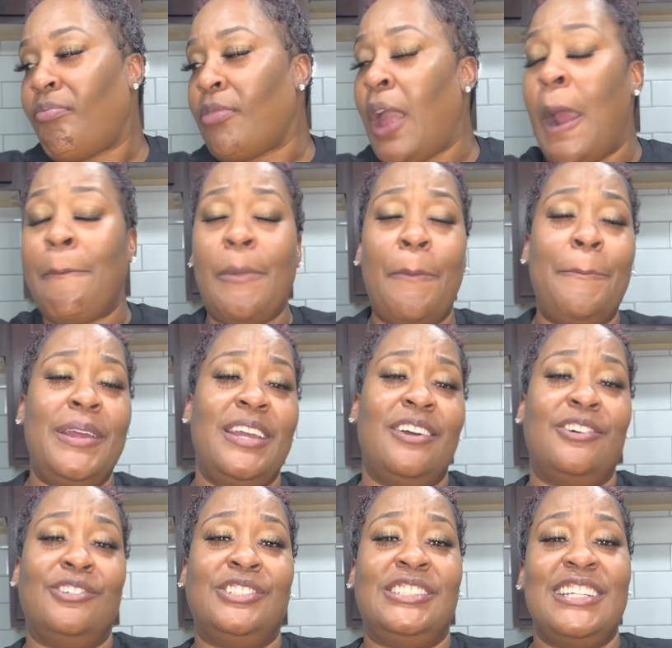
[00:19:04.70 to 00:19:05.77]
I'm going to be
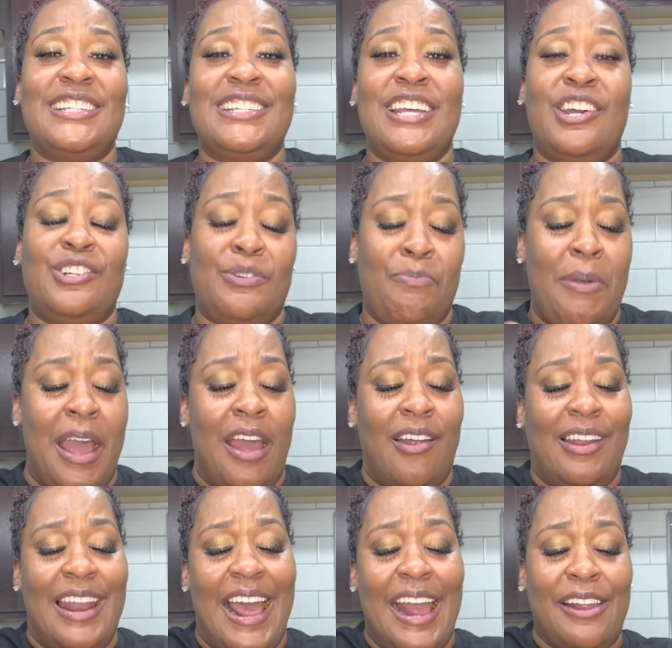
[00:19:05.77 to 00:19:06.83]
on
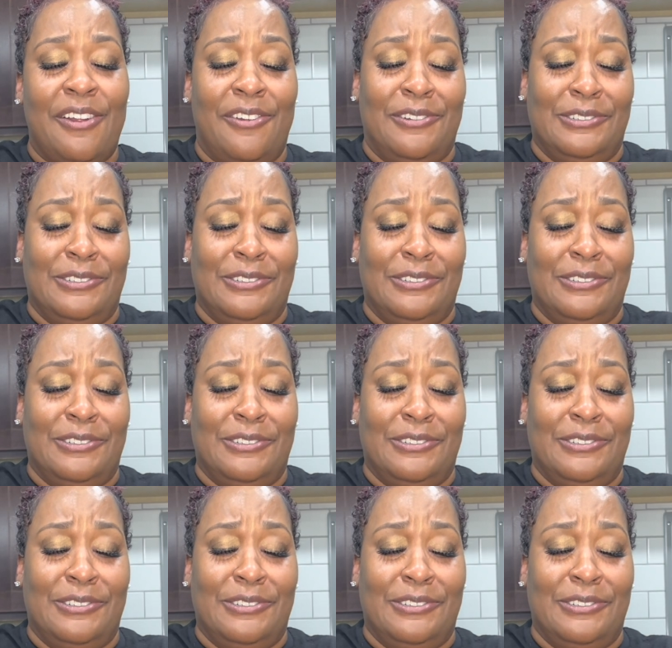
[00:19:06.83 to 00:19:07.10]
600-pound life.